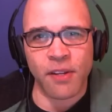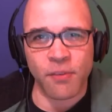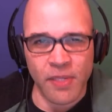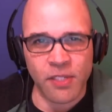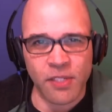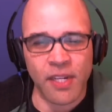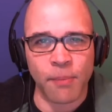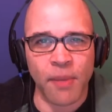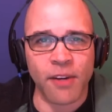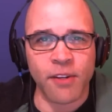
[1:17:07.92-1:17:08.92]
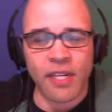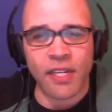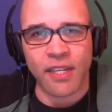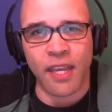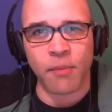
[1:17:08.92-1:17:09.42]
as you're getting better at
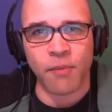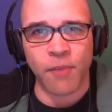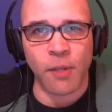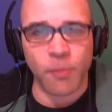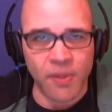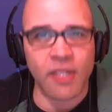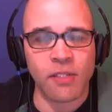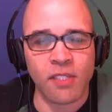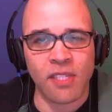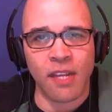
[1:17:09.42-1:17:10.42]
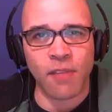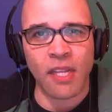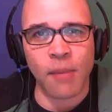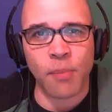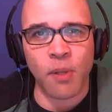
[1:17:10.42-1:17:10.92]
a game developer that you just have that
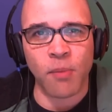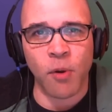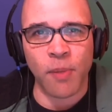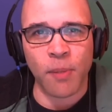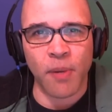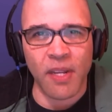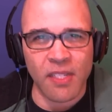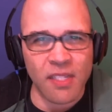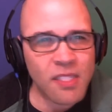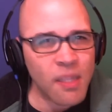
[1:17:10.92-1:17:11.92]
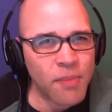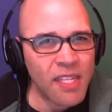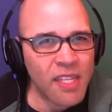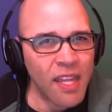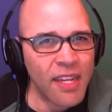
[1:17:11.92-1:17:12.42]
light bulb moment, but
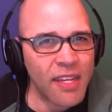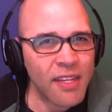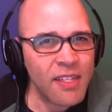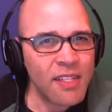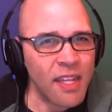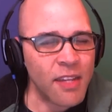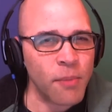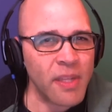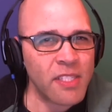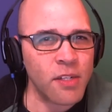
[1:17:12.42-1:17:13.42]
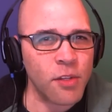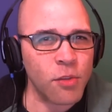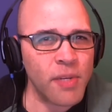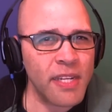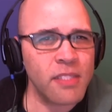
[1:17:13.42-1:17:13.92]
something like you mentioned
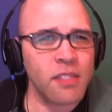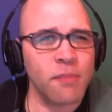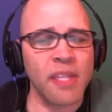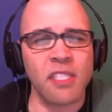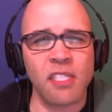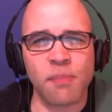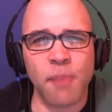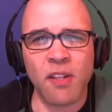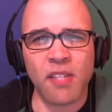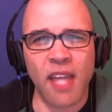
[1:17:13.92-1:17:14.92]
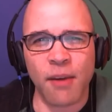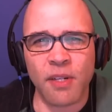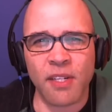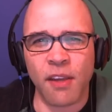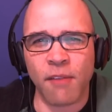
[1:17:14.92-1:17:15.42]
threes, you mentioned Spell
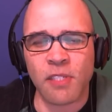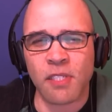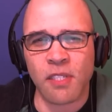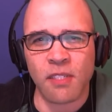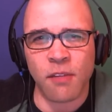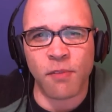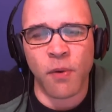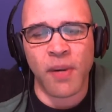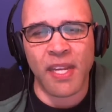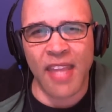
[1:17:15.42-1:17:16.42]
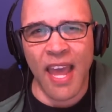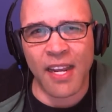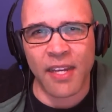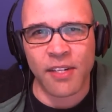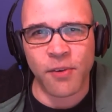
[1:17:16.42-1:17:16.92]
Tower. Do you ever see yourself going in that
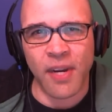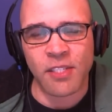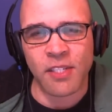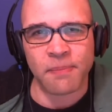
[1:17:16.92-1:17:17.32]
kind of direction?